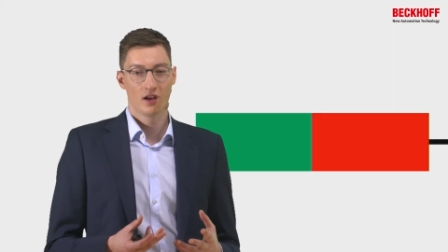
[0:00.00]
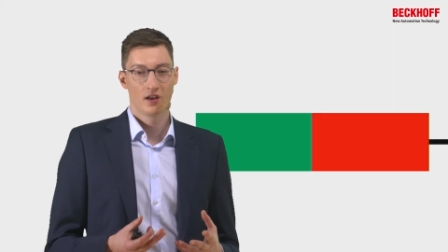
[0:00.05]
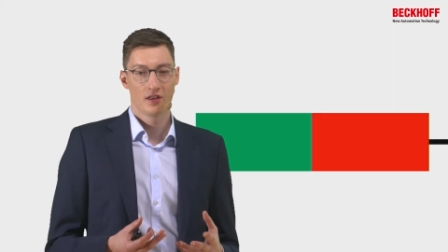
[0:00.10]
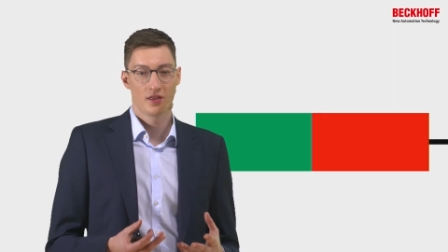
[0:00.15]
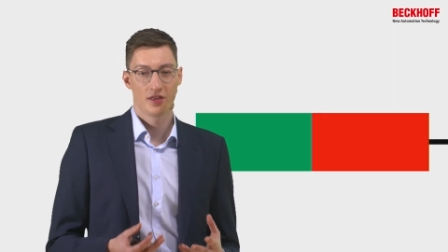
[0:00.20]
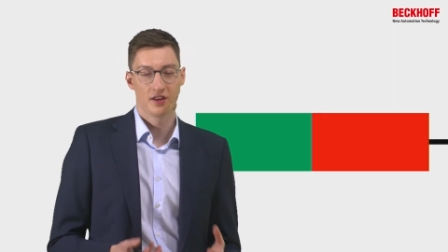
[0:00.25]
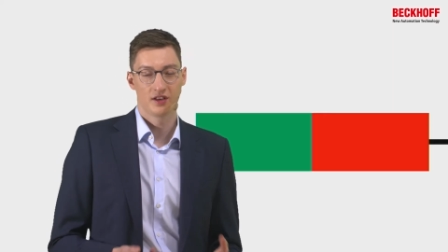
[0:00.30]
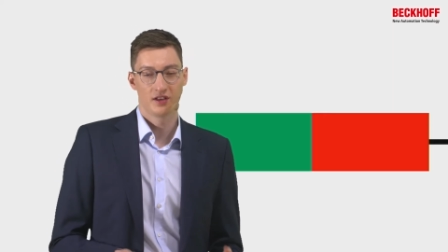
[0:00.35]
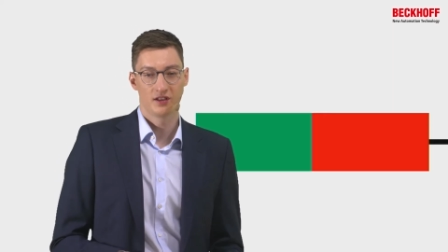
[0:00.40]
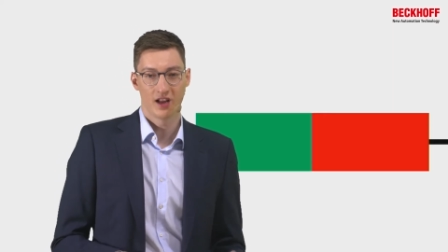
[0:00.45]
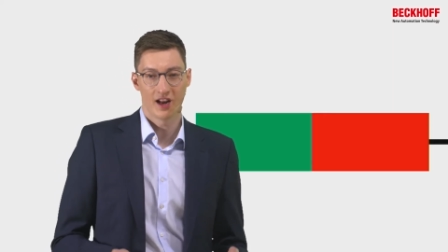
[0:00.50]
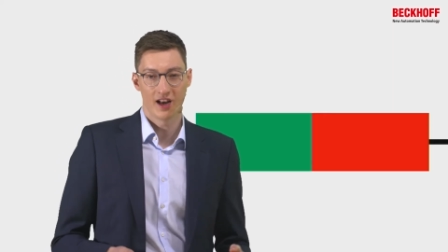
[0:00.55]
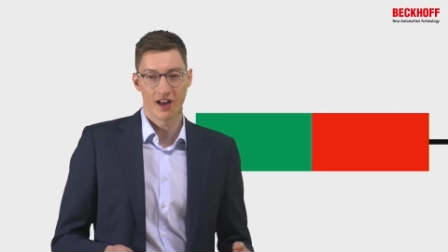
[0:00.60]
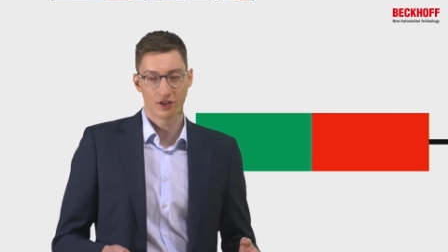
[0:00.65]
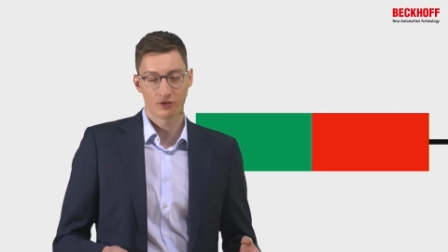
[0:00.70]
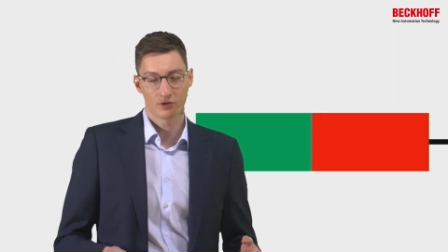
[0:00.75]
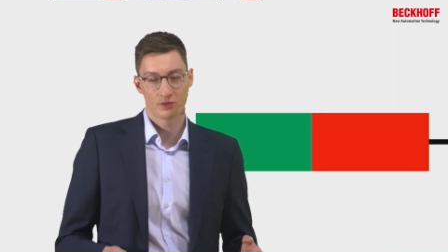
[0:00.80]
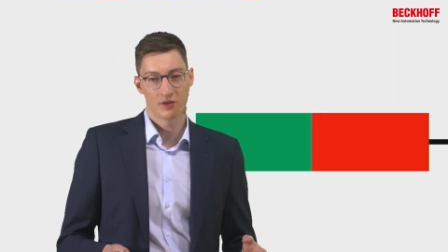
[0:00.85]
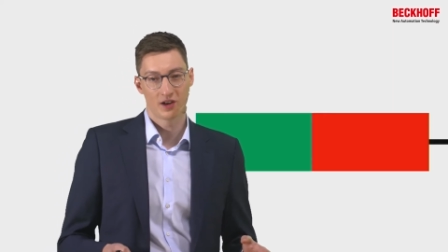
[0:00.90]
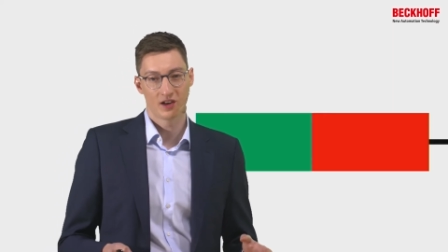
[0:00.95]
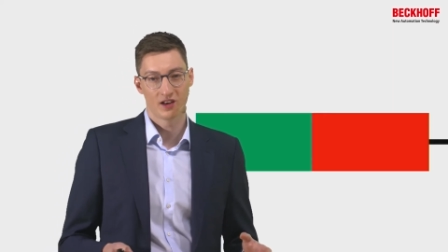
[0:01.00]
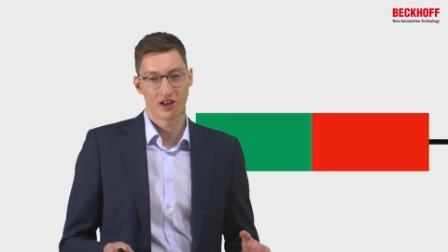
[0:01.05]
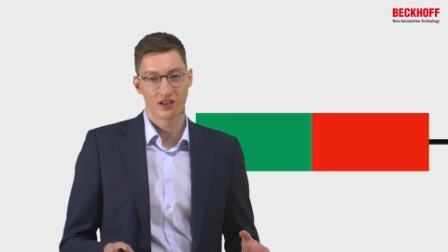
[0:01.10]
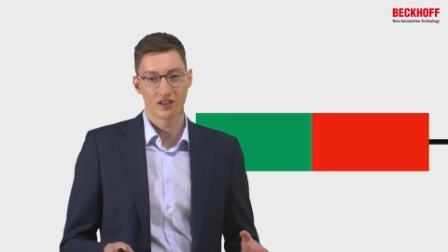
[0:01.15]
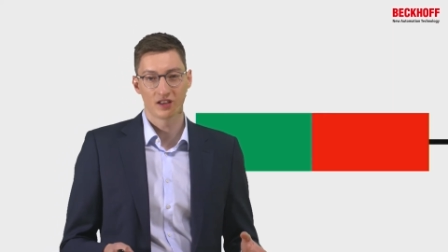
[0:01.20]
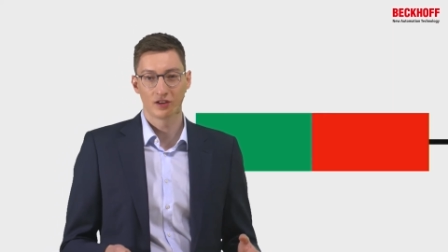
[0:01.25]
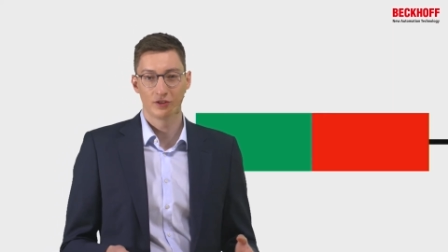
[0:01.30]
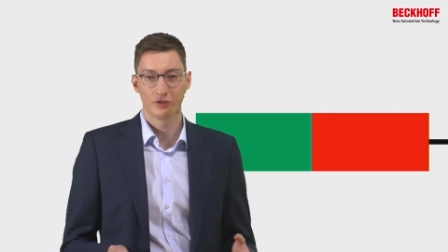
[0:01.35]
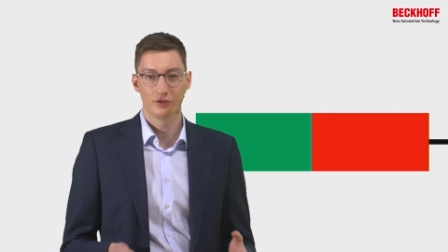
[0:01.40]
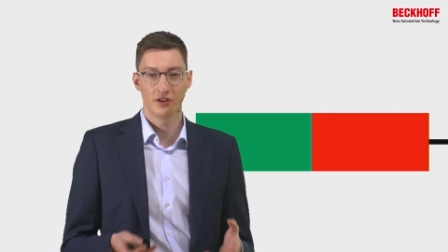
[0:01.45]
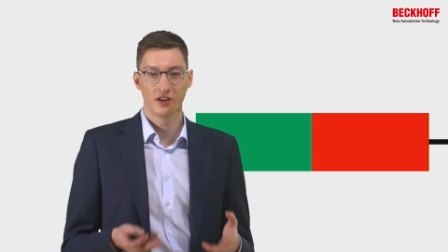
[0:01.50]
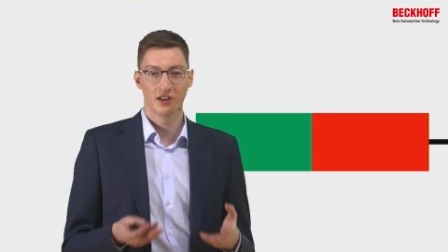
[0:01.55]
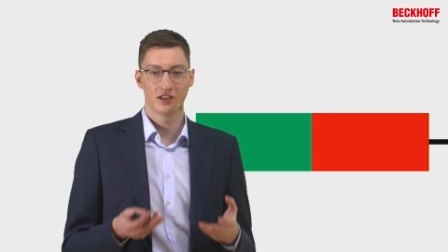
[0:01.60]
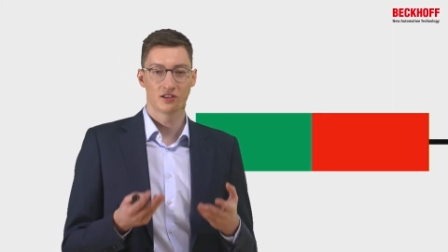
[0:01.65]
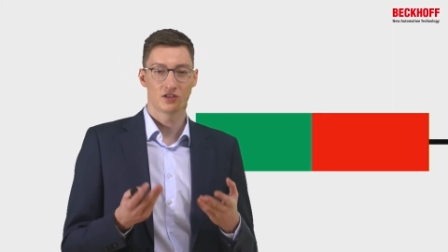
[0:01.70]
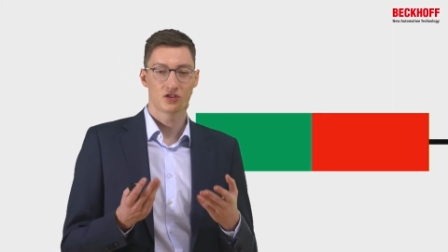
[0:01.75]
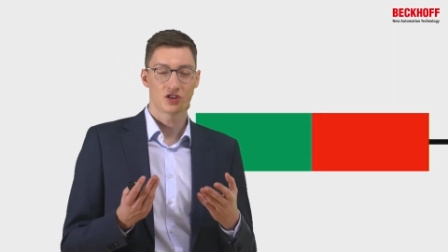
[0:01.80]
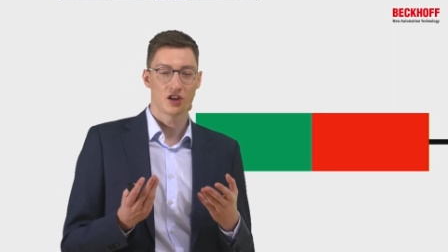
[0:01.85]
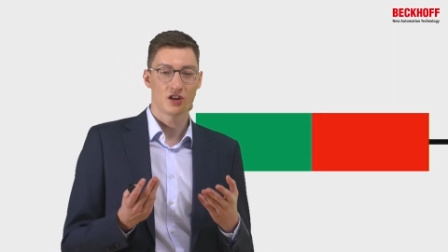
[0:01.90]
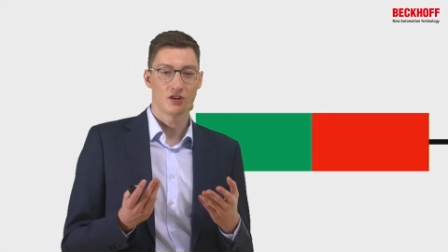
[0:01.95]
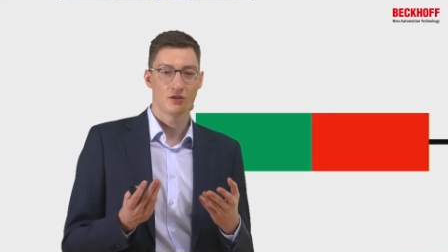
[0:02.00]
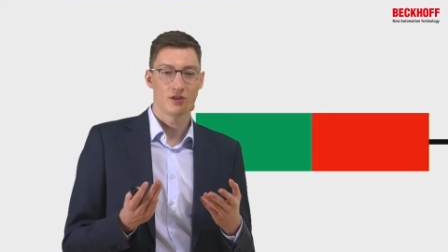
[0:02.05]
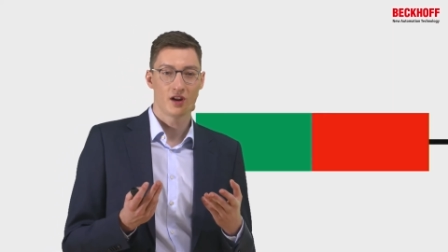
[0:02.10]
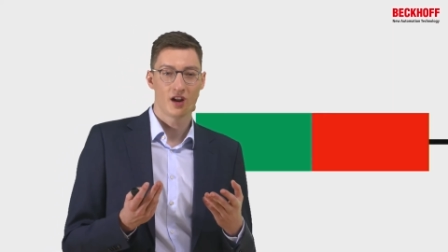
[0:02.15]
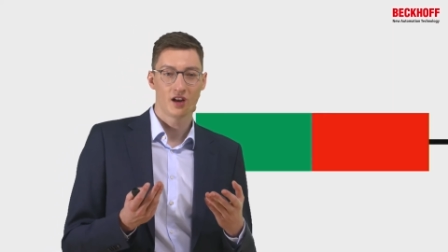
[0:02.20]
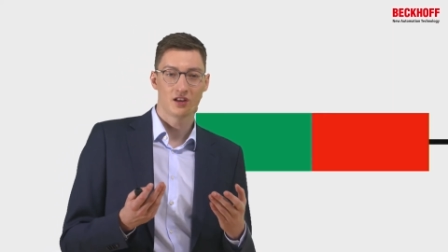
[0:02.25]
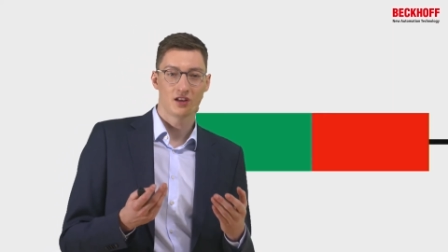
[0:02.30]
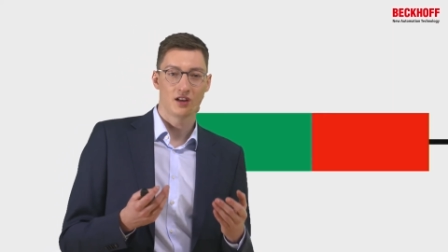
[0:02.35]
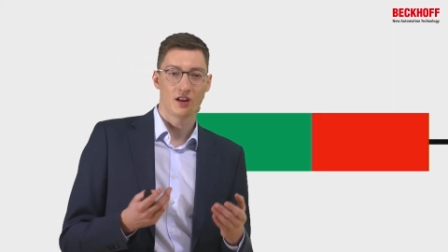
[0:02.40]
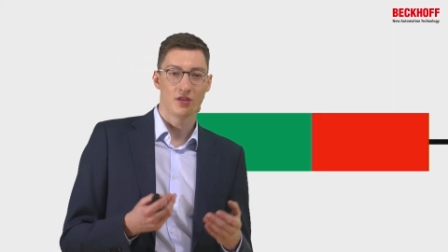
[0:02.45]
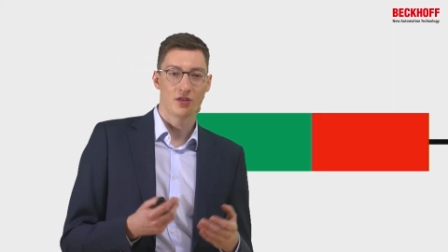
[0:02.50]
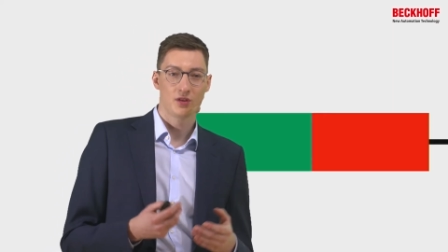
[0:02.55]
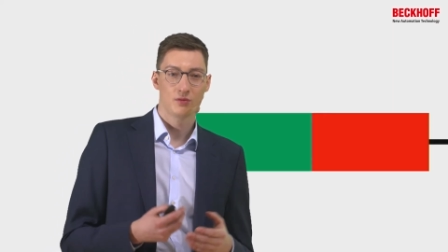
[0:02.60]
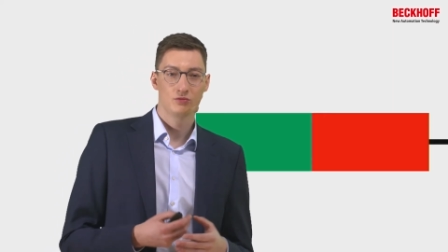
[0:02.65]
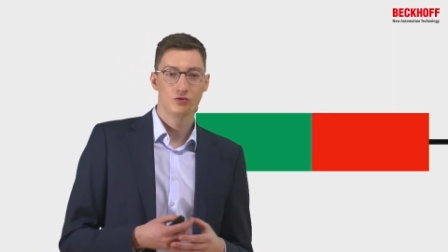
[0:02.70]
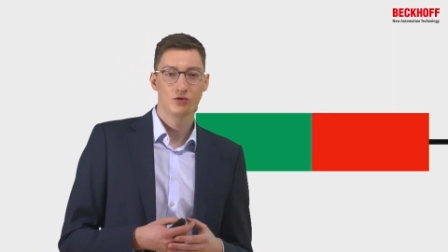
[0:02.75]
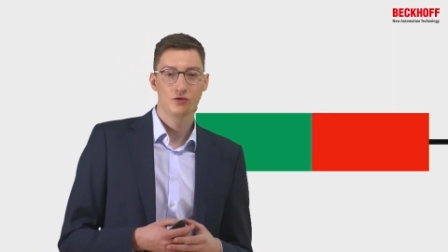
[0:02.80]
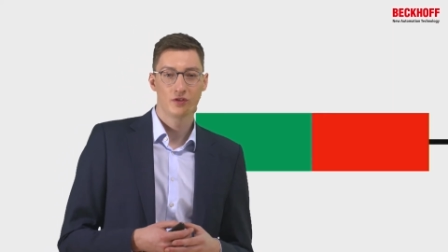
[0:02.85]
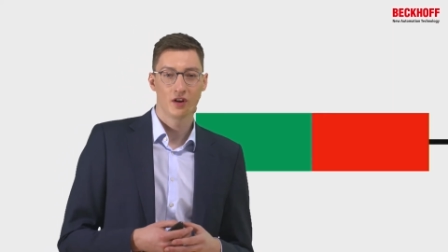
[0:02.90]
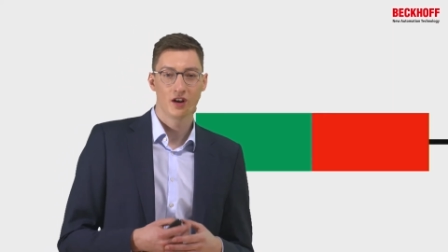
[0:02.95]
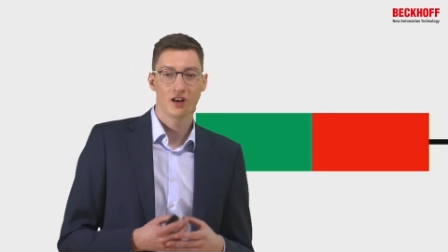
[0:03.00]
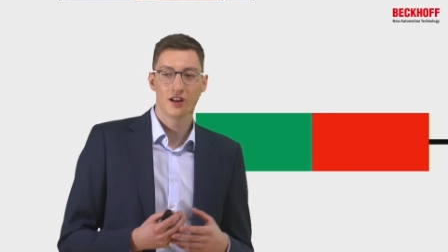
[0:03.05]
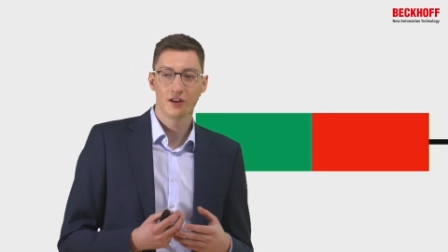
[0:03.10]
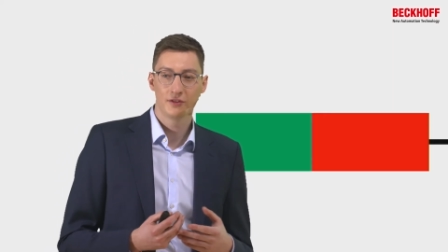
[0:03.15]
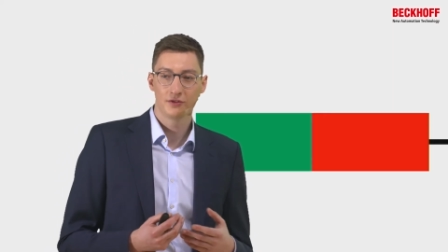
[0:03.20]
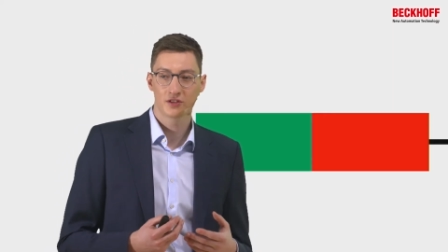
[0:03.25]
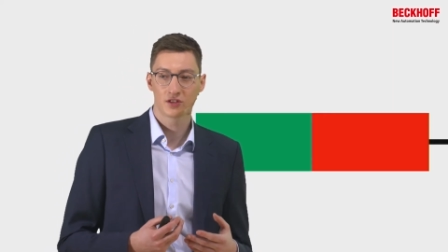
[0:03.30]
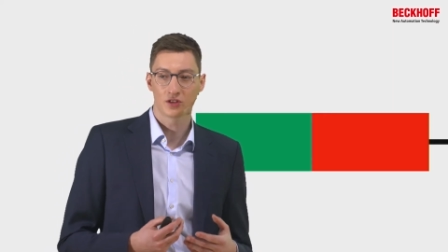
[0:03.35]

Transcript: the electromagnetic field is generated and the mover lifts